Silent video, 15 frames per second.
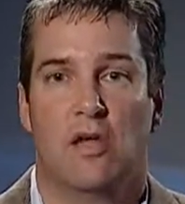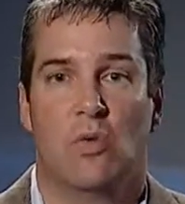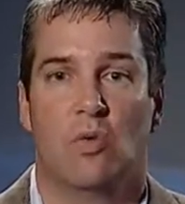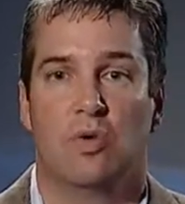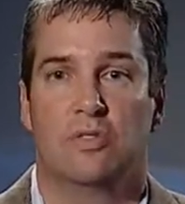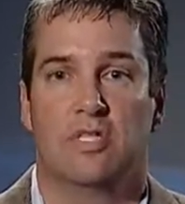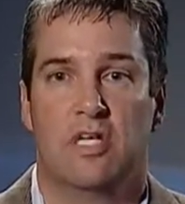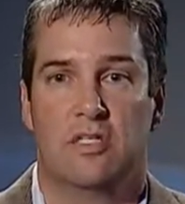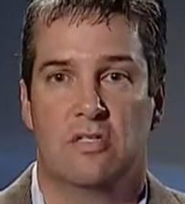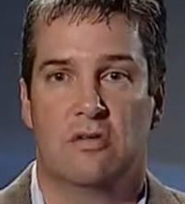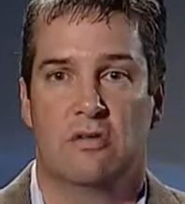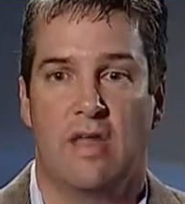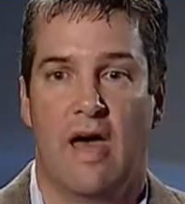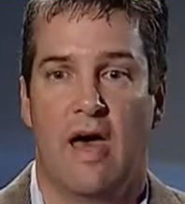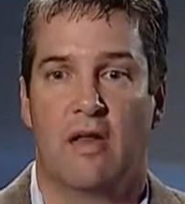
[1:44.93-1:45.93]
We'll teach you
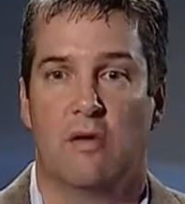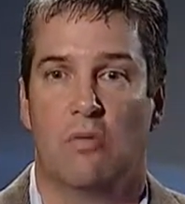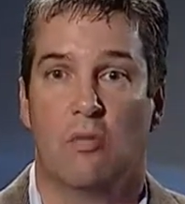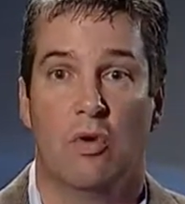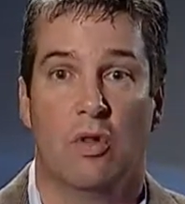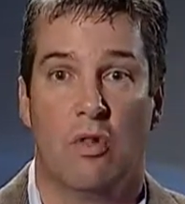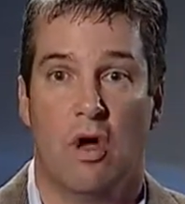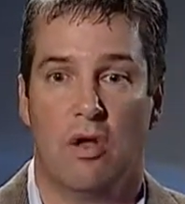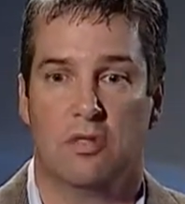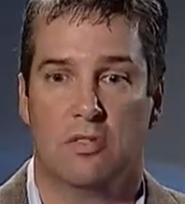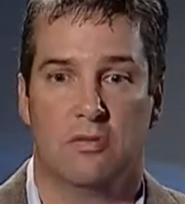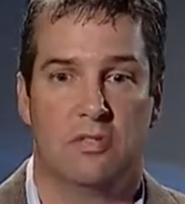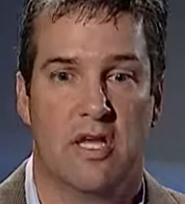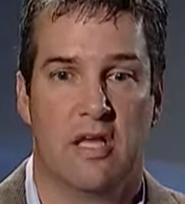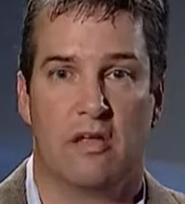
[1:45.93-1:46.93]
that. We'll
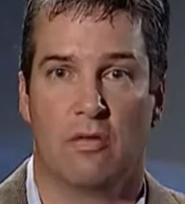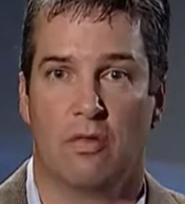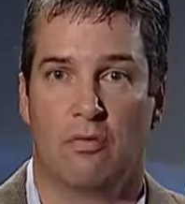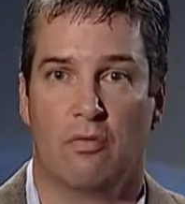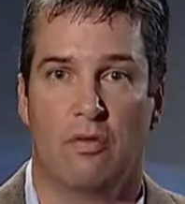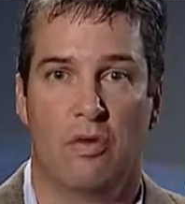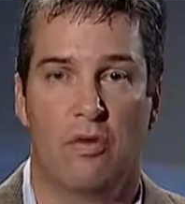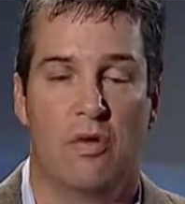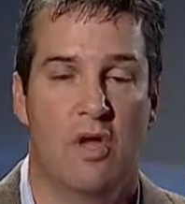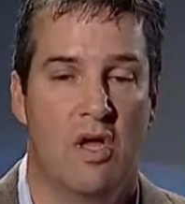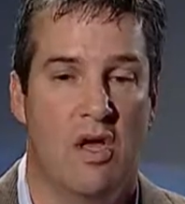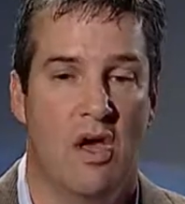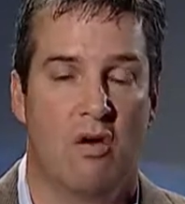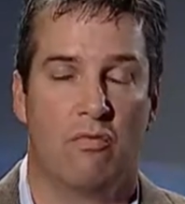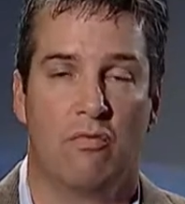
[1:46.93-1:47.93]
also take you through
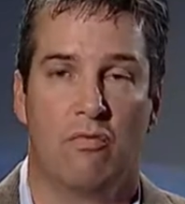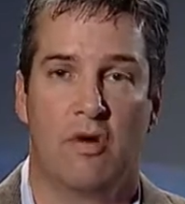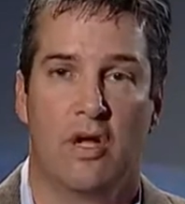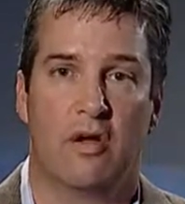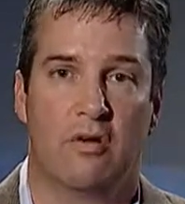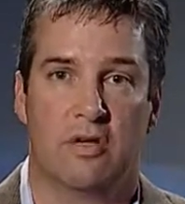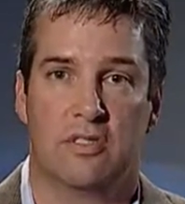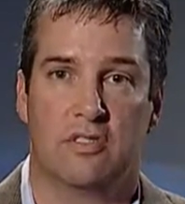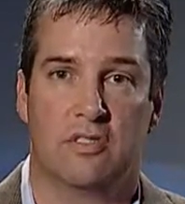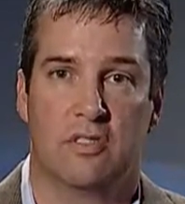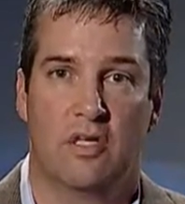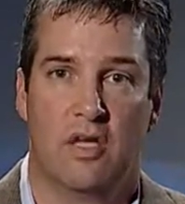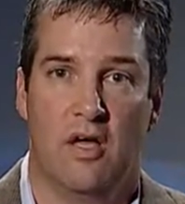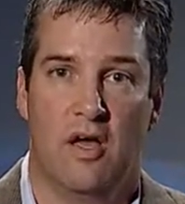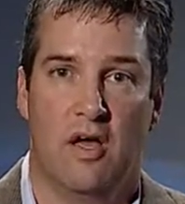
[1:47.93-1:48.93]
a rigorous,
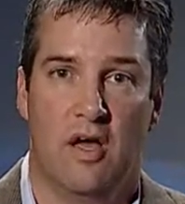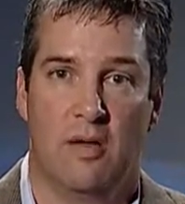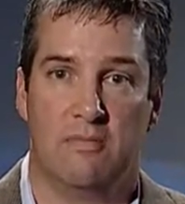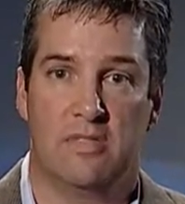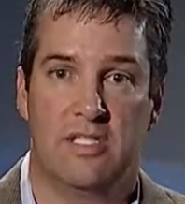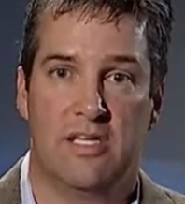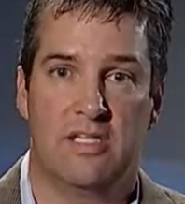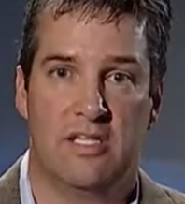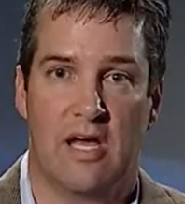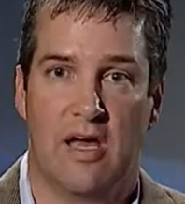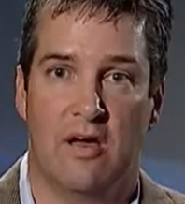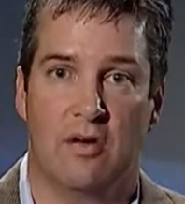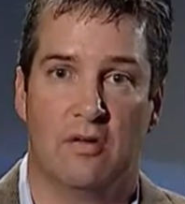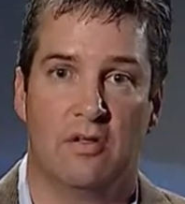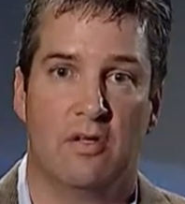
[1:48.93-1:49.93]

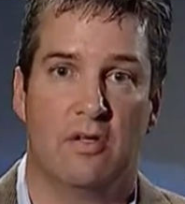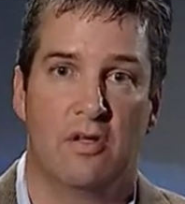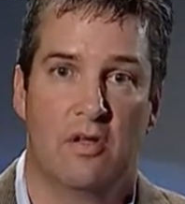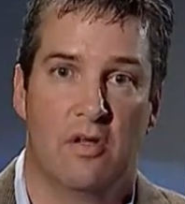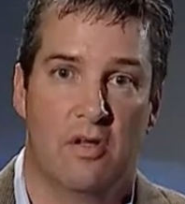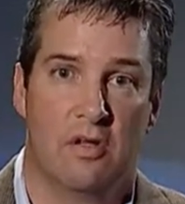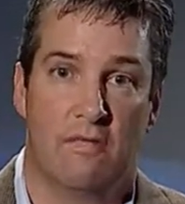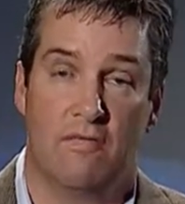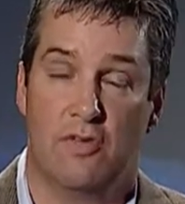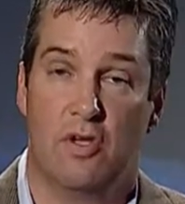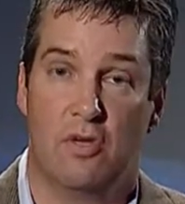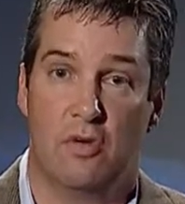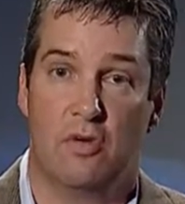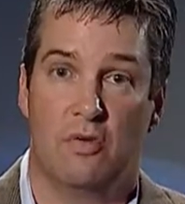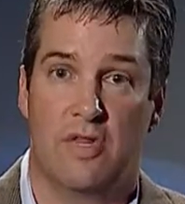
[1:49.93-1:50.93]
detailed
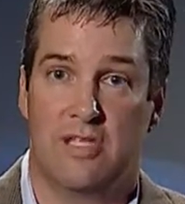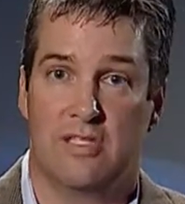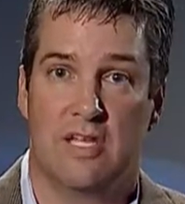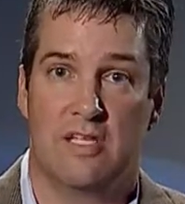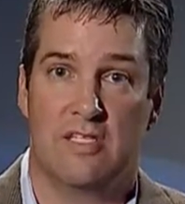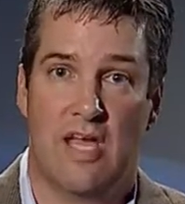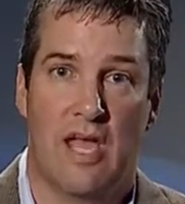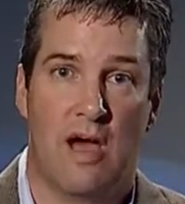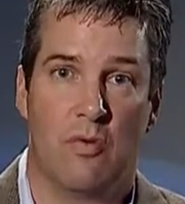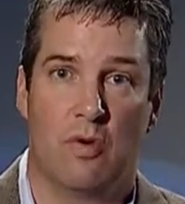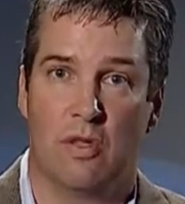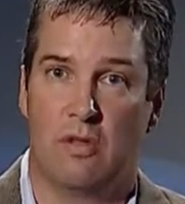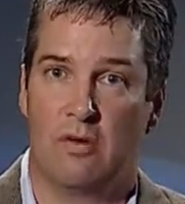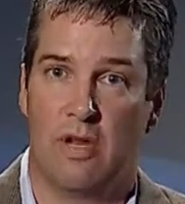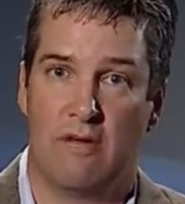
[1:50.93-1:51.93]
view that says, hey, I want to
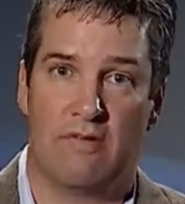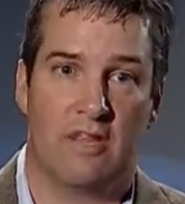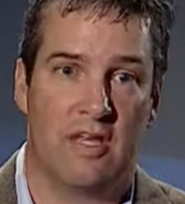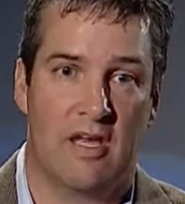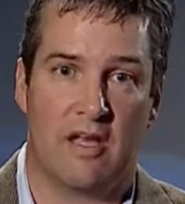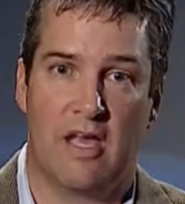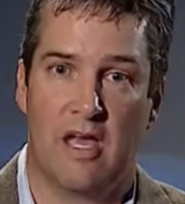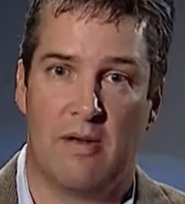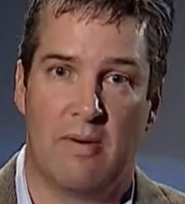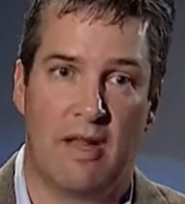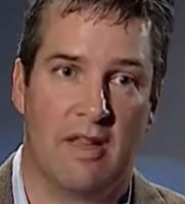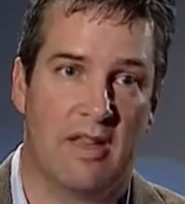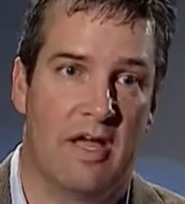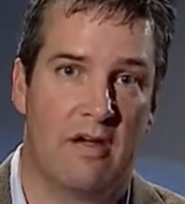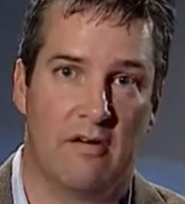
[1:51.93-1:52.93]
learn everything I can
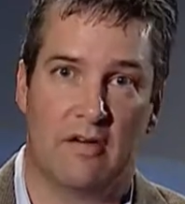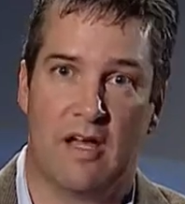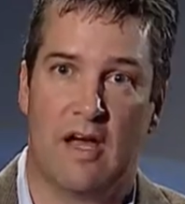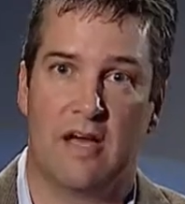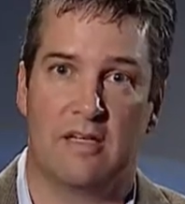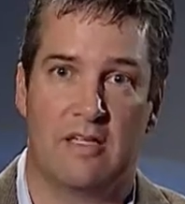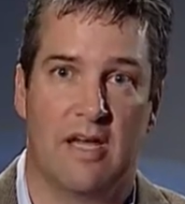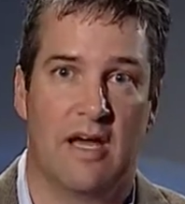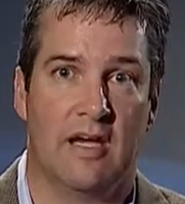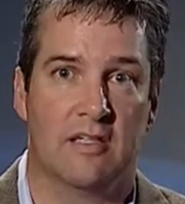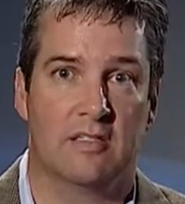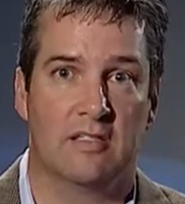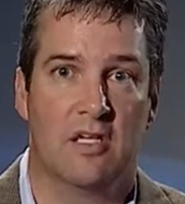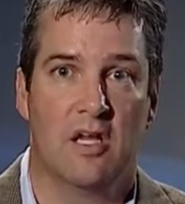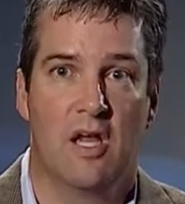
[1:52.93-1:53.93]
about layered
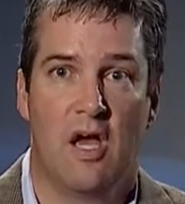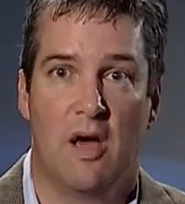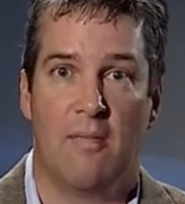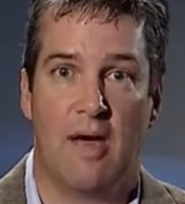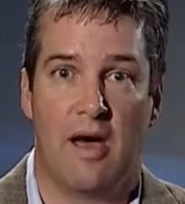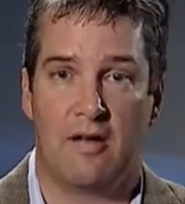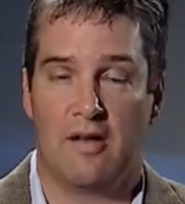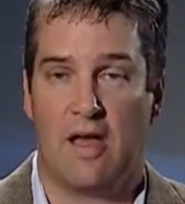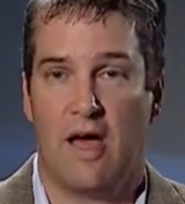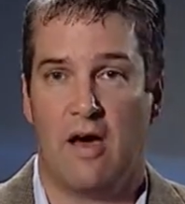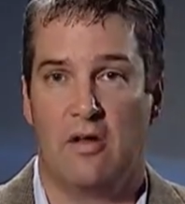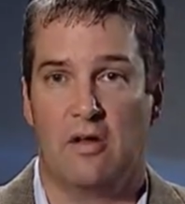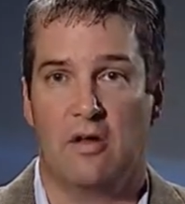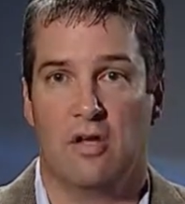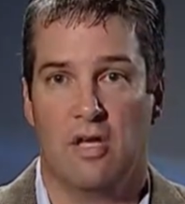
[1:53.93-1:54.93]
contacts, about how
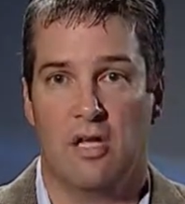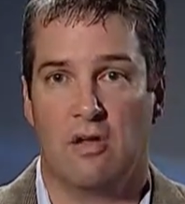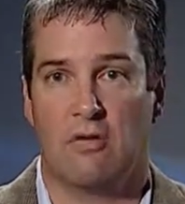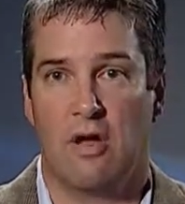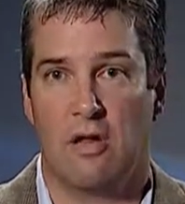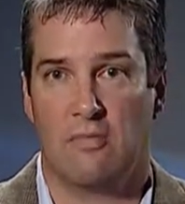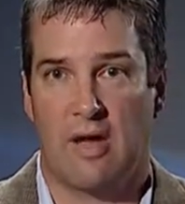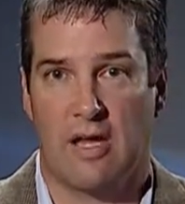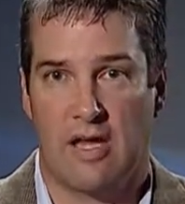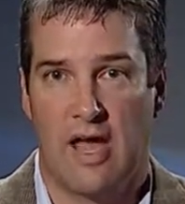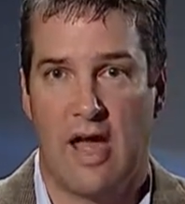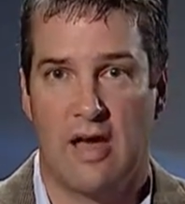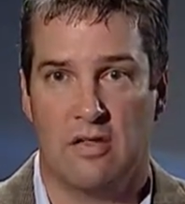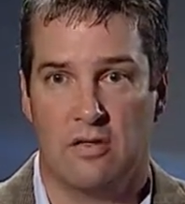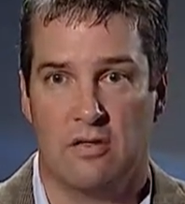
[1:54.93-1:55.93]
to integrate my
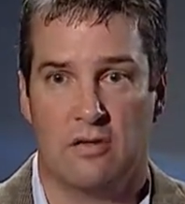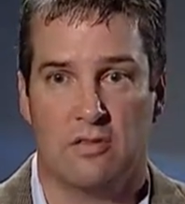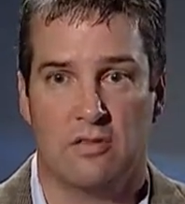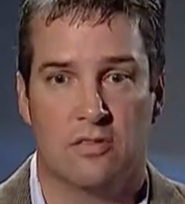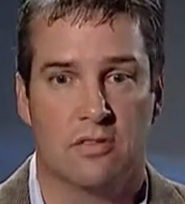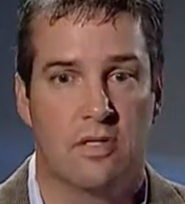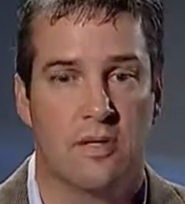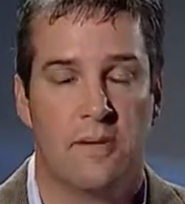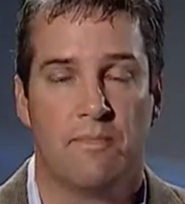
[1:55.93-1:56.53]
calendars.